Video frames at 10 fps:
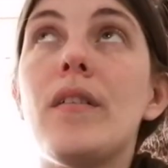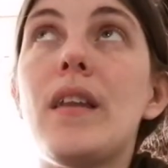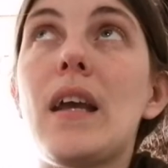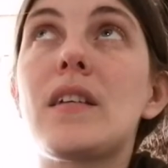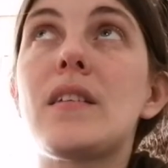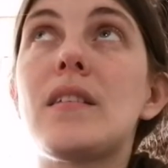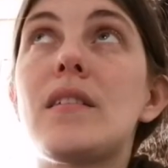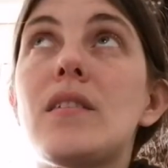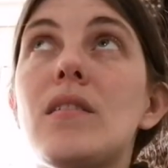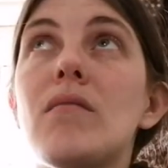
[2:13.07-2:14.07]

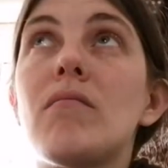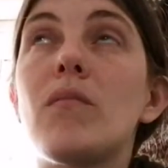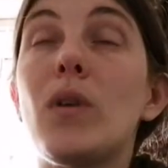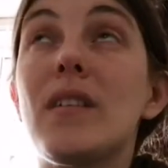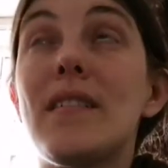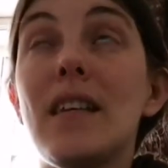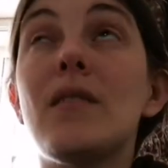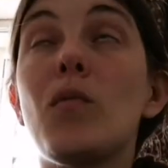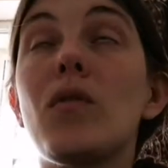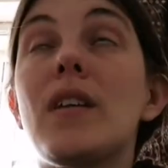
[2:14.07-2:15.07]
Next, well, it's
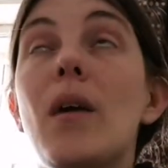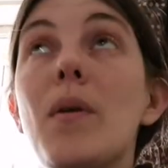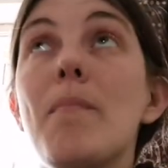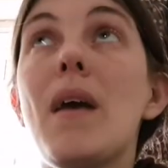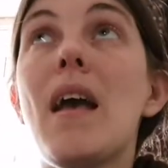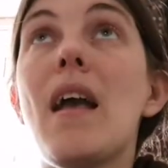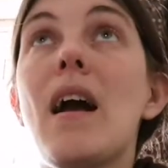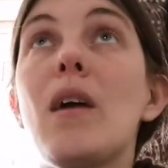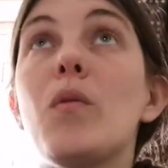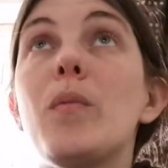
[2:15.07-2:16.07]
this month now, in
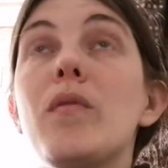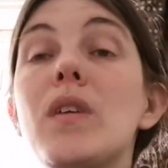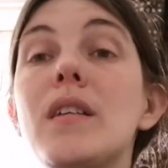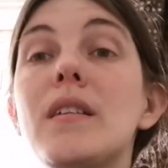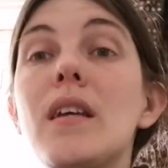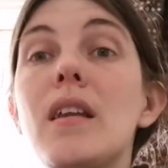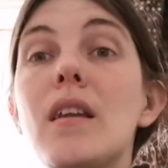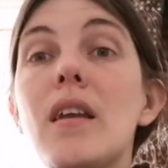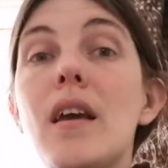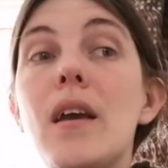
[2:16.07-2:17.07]
May, I will be
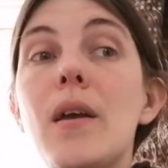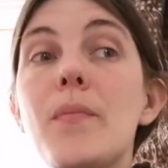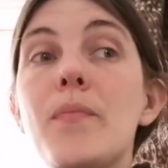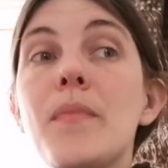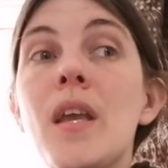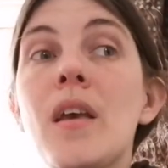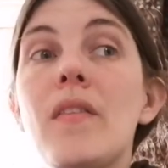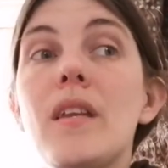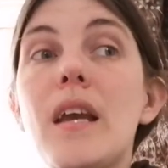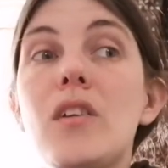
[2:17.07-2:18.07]
reading
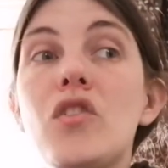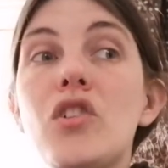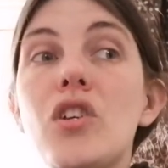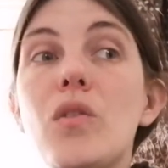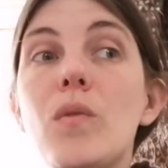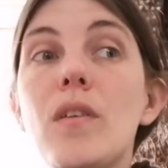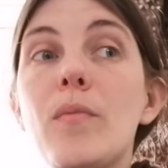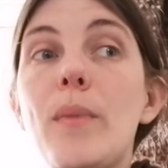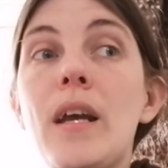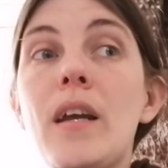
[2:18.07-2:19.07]
the next two
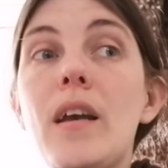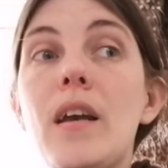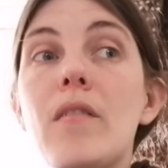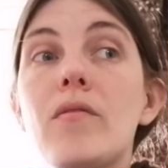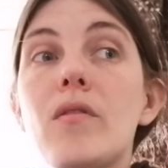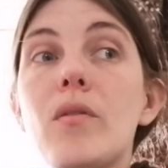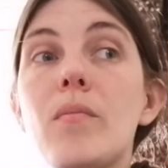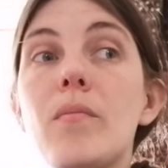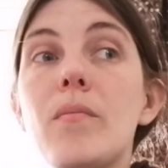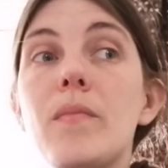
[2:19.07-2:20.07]
with Becca
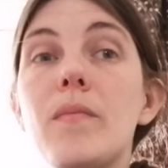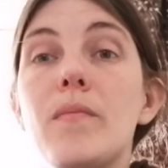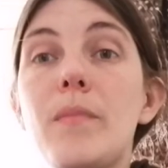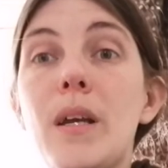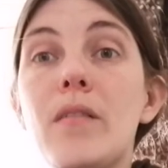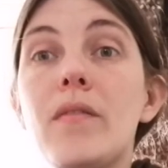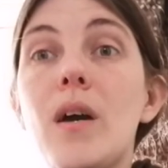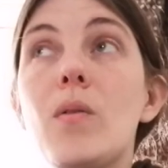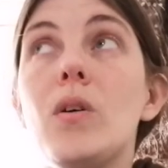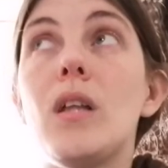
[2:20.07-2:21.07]

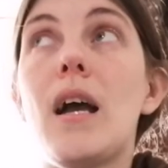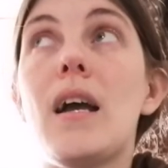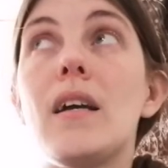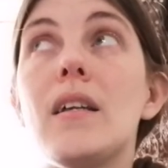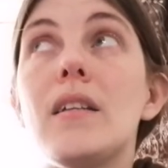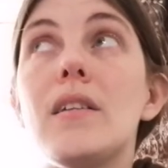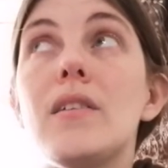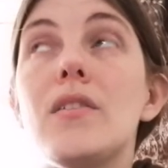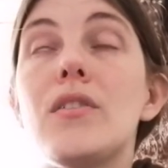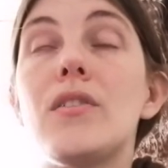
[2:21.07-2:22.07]
Fowell
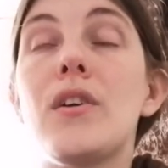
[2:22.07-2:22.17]
and